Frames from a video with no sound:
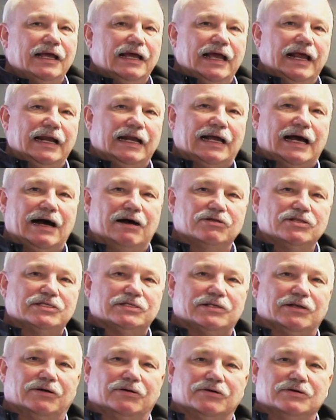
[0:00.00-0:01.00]
and counts
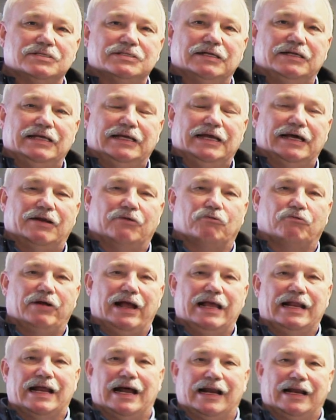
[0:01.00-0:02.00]
those, and you get a
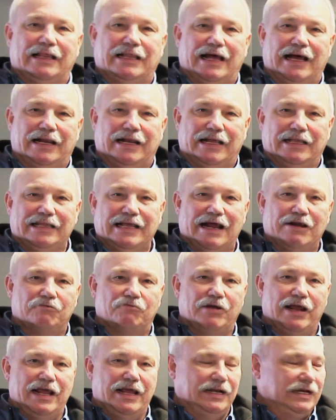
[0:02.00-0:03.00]
rate out of that. And that
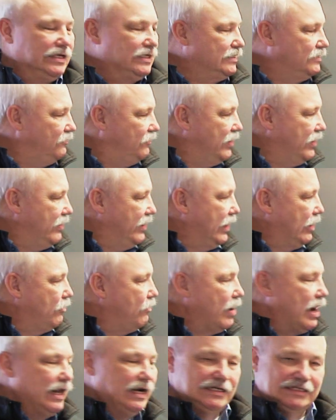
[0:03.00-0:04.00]
rate is very
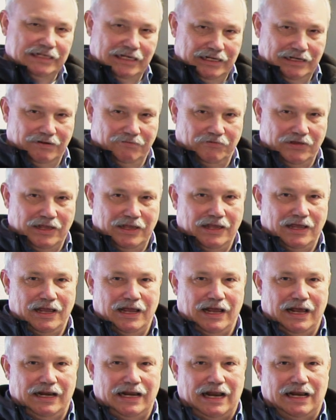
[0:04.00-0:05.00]
quantitative,
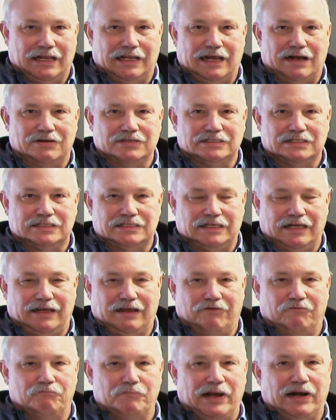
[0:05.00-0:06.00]
and that allows us to
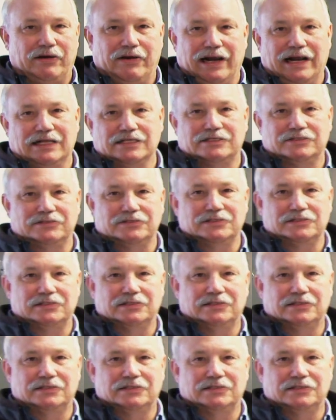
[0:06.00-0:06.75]
give better answers.